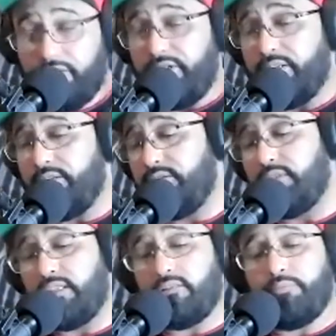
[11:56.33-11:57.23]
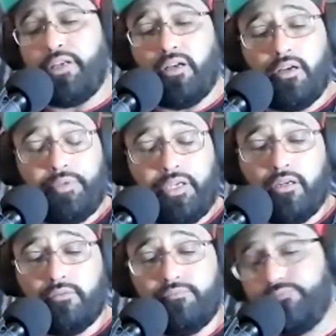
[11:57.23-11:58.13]
it. Not to be
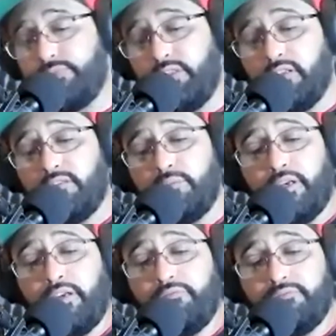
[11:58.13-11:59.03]
to be